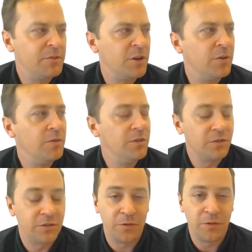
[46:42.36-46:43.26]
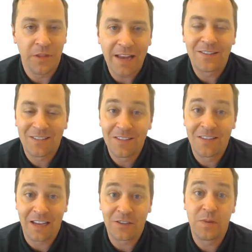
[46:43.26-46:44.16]
So that's
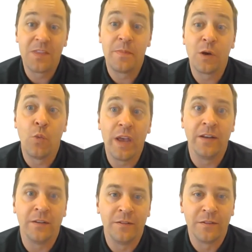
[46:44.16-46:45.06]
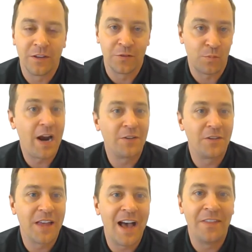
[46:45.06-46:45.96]
been the big win, because prior
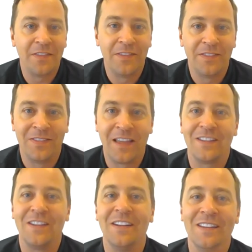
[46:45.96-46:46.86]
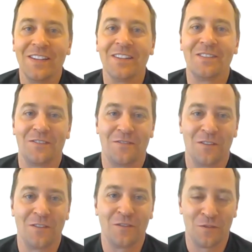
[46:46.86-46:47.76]
to that didn't exist
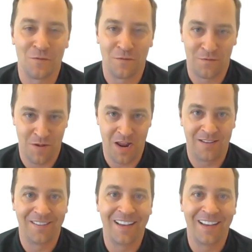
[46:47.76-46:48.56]
for me.